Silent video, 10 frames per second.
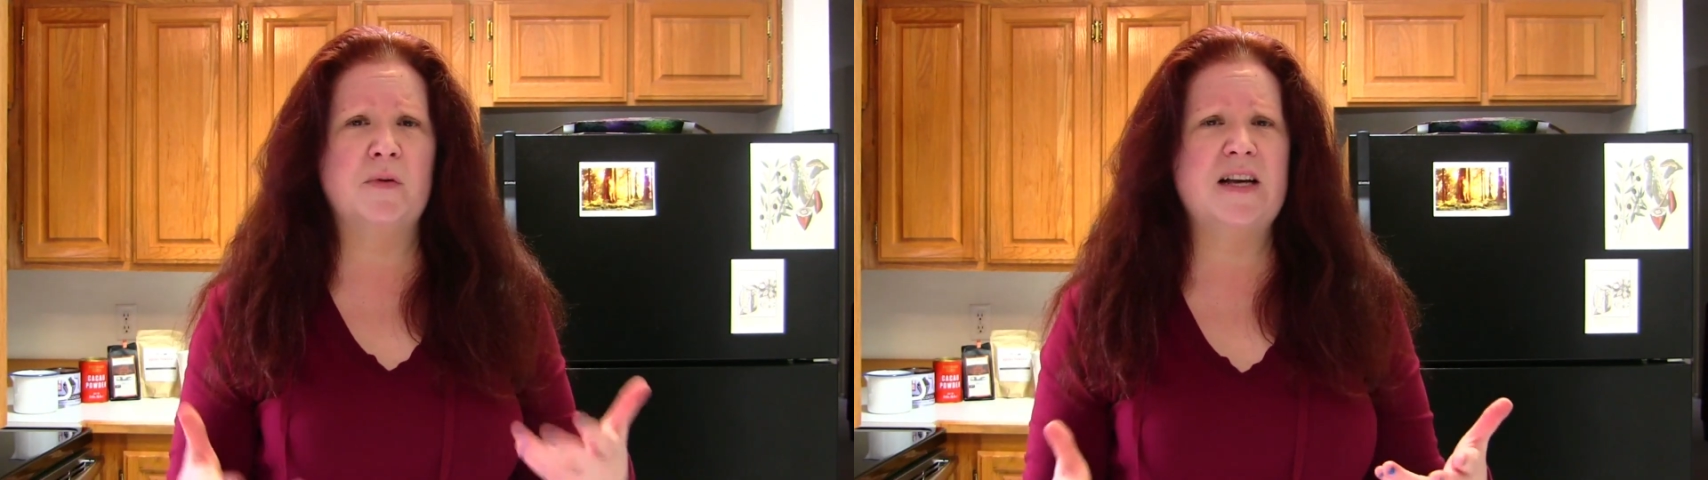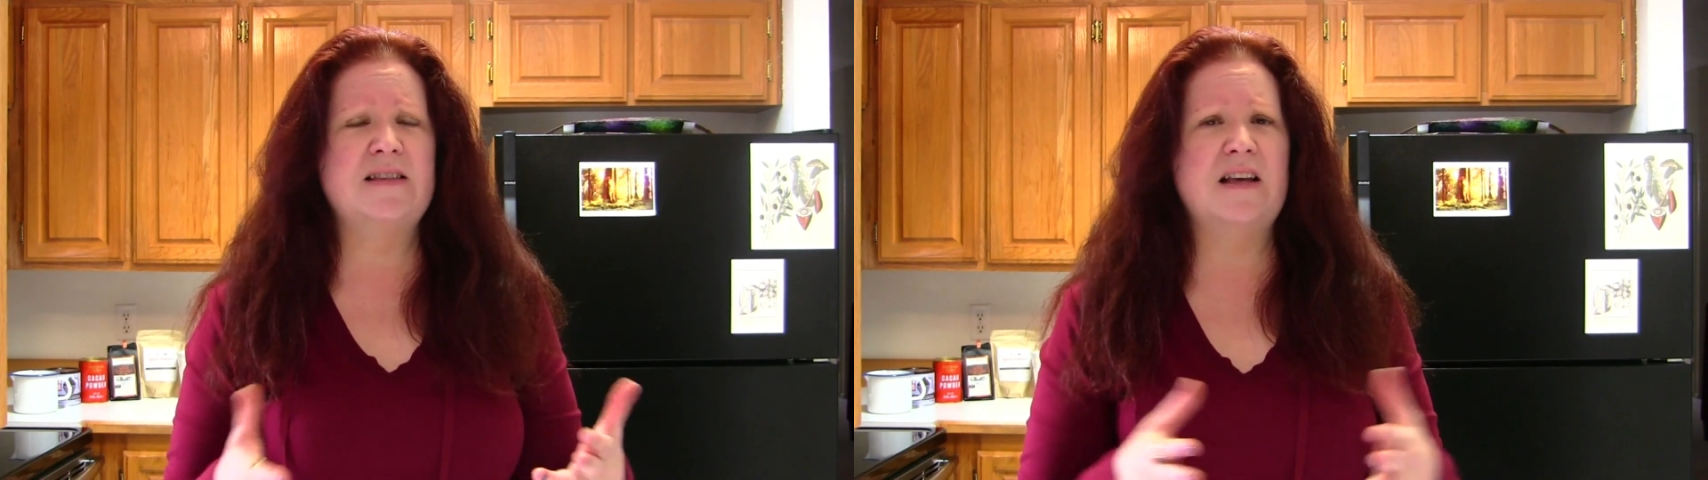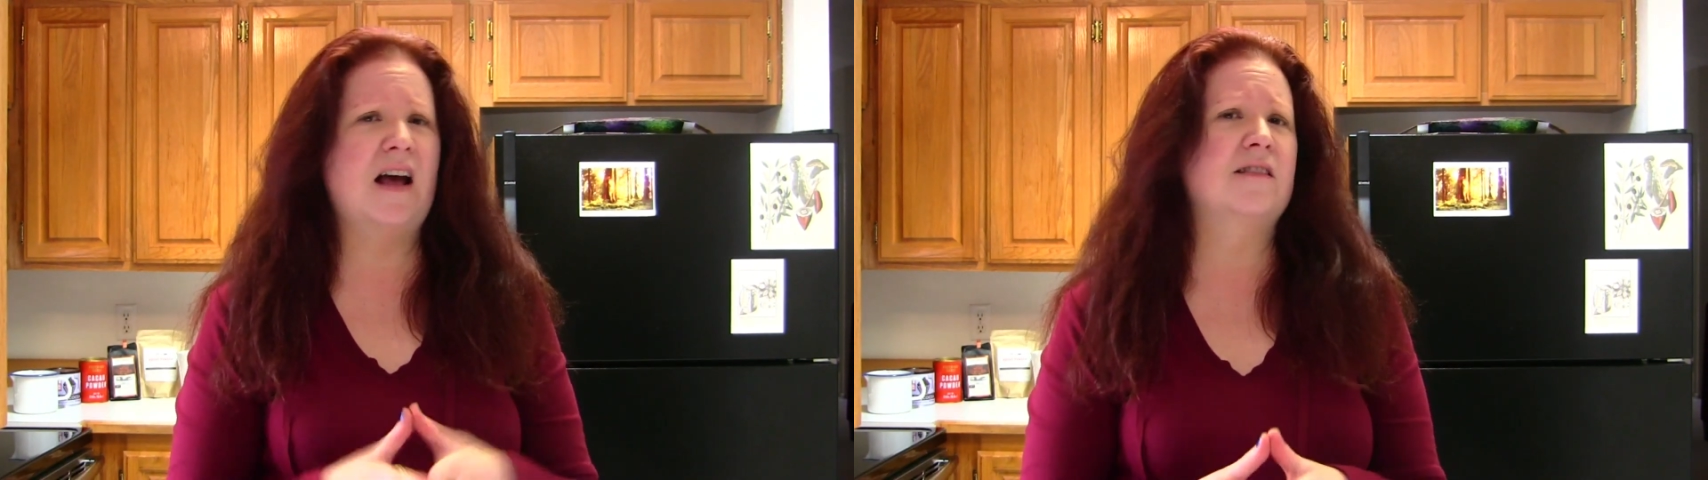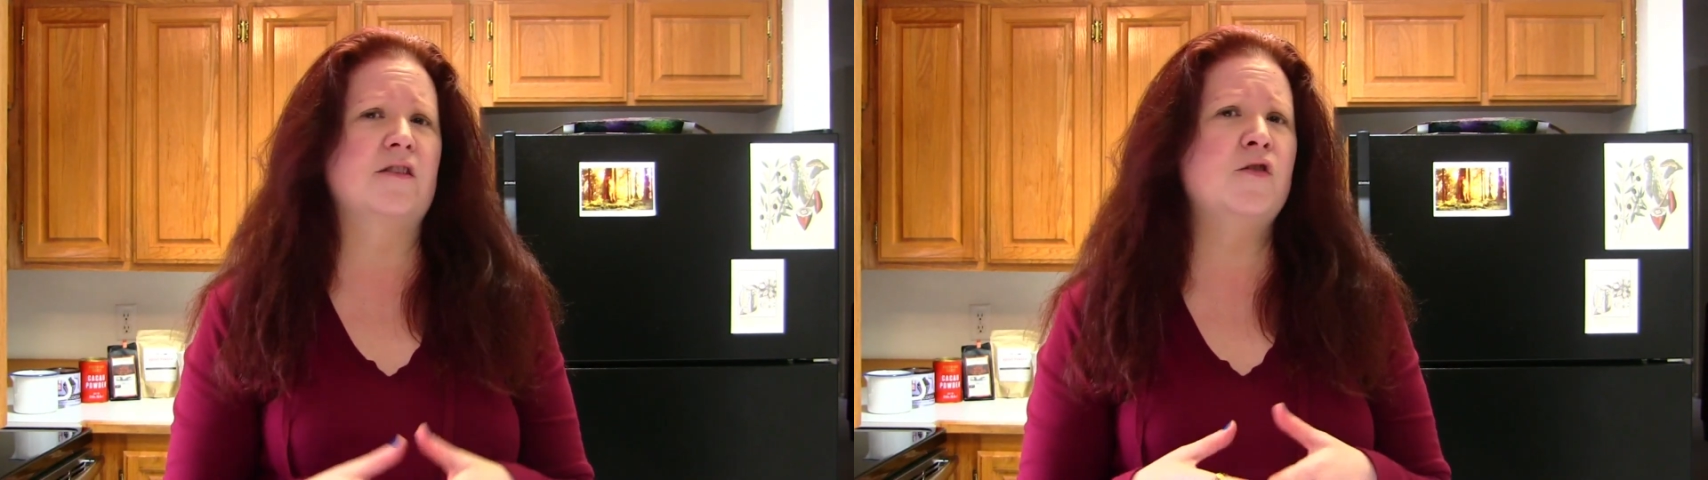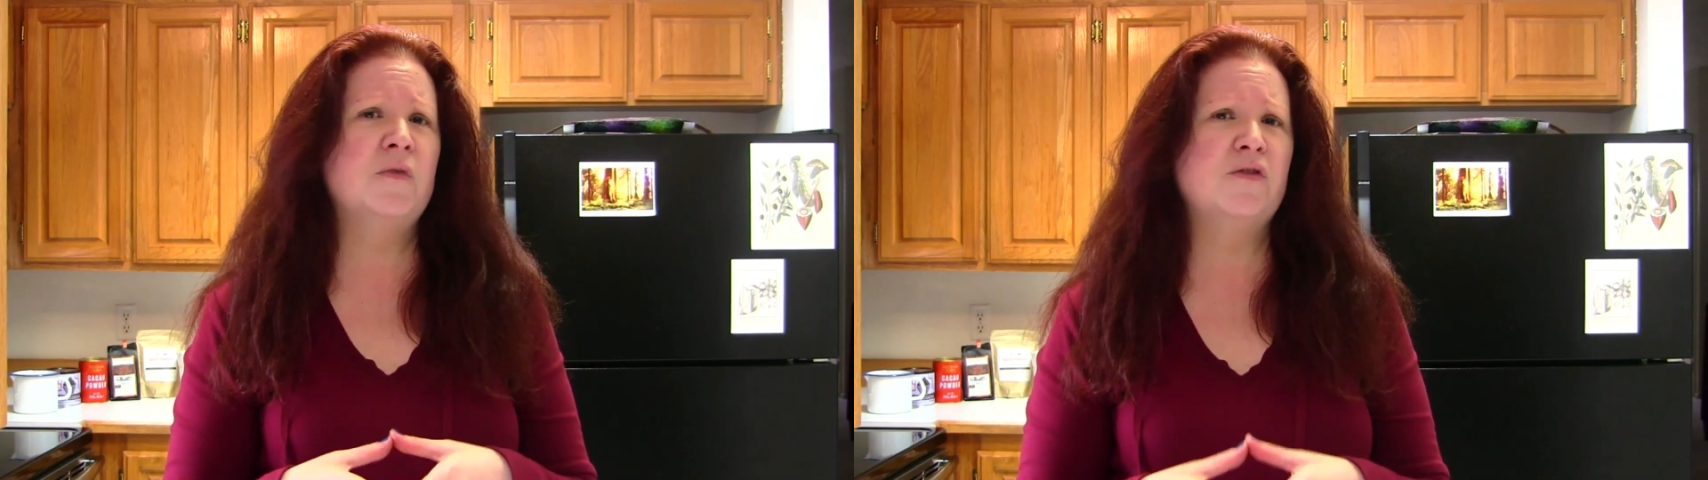place that has a
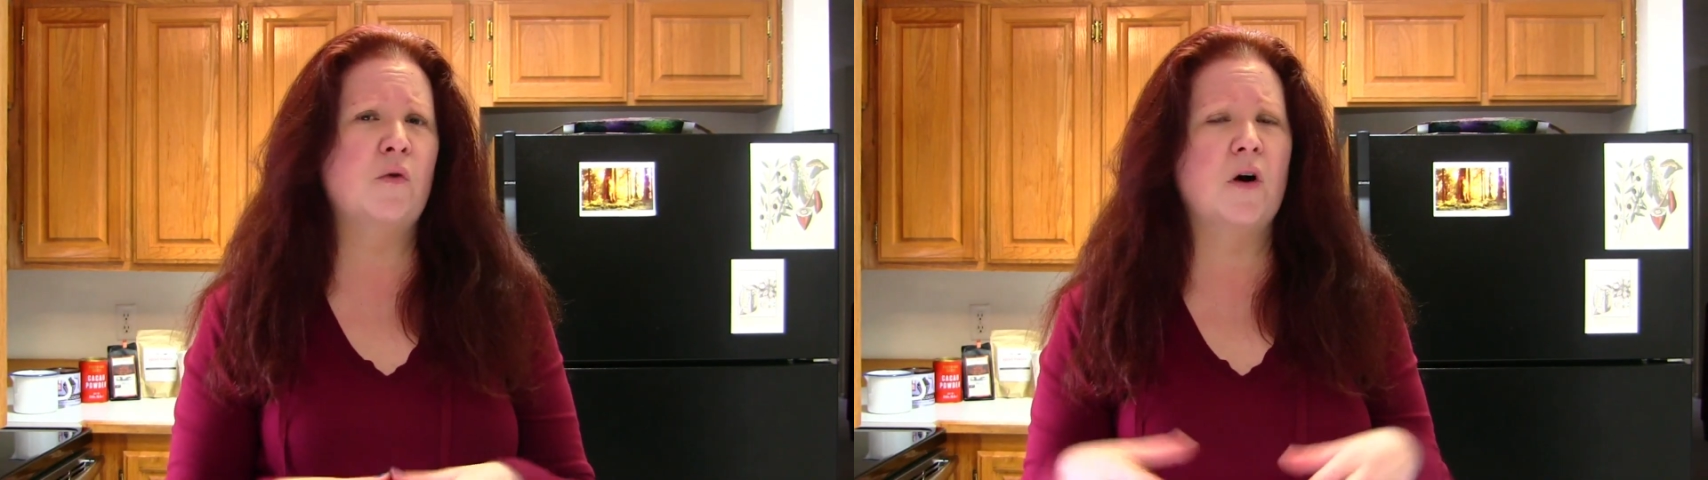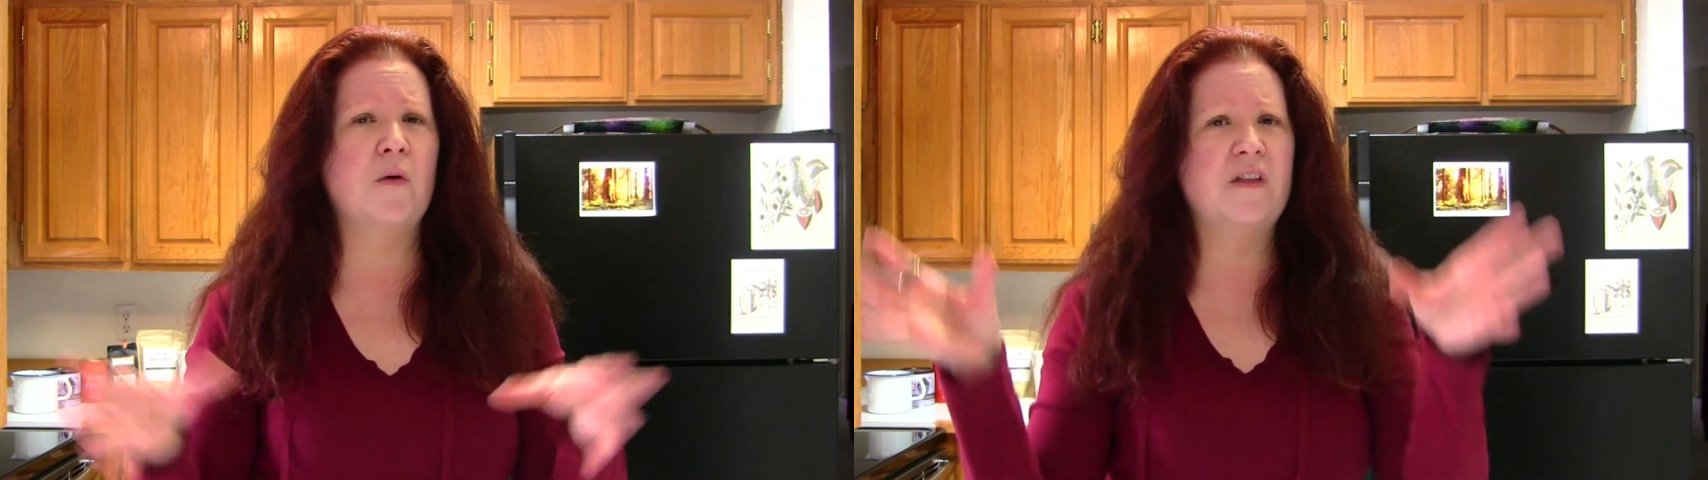humidor